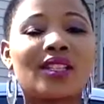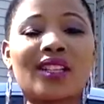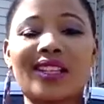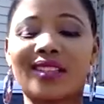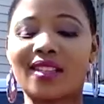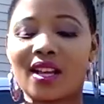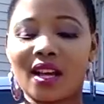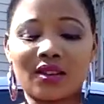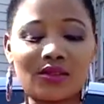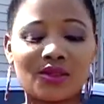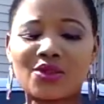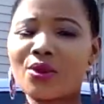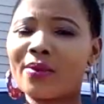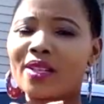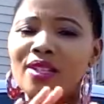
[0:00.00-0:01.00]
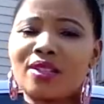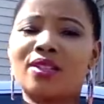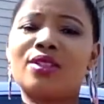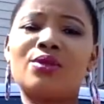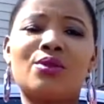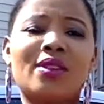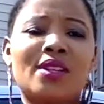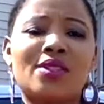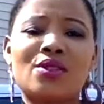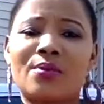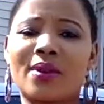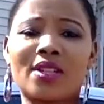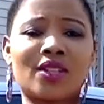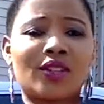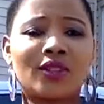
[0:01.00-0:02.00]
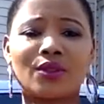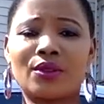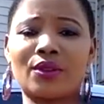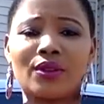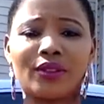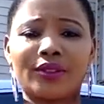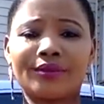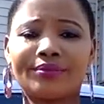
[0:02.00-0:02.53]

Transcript: like I don't know, so much to do and so much to know.